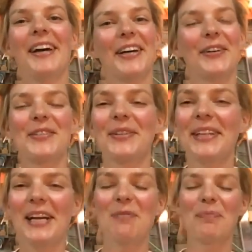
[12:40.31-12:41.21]
And also
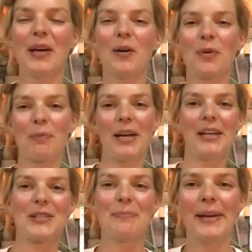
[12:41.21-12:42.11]
he helped me out with my
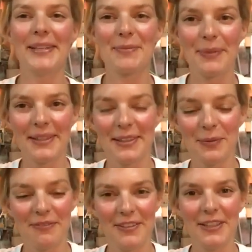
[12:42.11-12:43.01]
champagne sprinkler
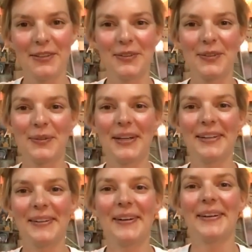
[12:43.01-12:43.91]
video quite a
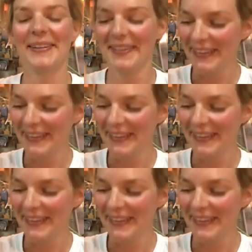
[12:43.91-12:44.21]
lot.